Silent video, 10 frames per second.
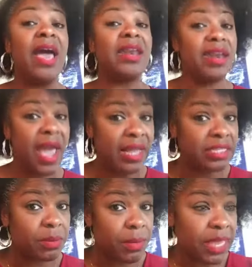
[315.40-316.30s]
Not
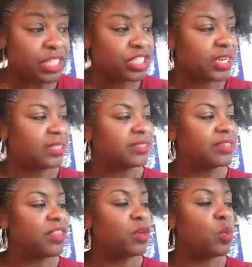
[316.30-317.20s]
to
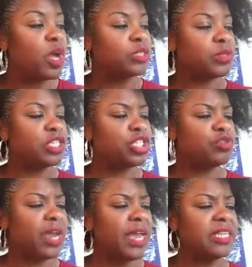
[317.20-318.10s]
mention the ones with
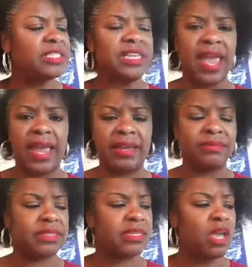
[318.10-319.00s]
strange
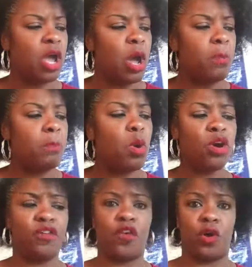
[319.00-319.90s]
names,
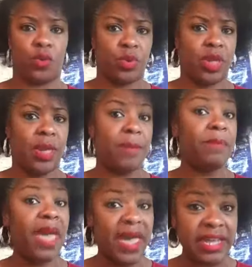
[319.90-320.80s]
Morpho,
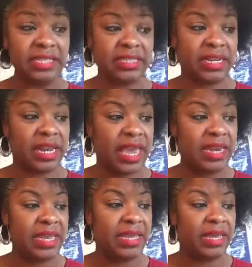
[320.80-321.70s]
painted
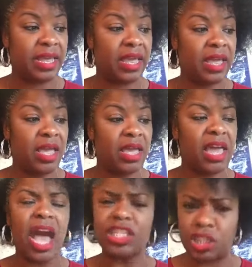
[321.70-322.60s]
lady,
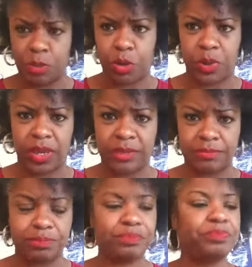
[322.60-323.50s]
gossamer
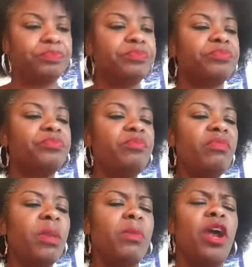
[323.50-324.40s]
wing.
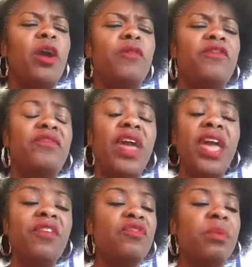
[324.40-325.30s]
But her
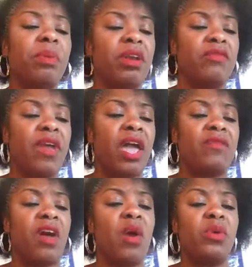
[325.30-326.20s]
favorite butterfly
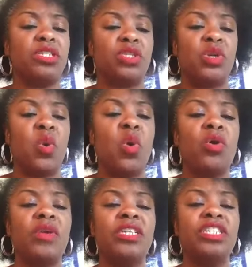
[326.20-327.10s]
of all was the
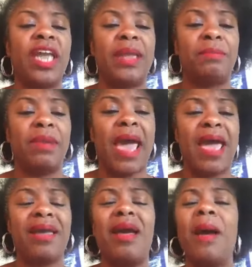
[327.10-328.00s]
orange and
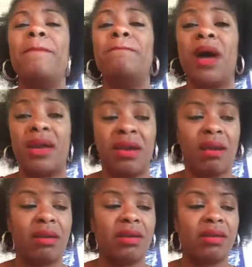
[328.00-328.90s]
black
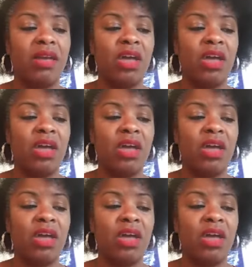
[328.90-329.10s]
monarch.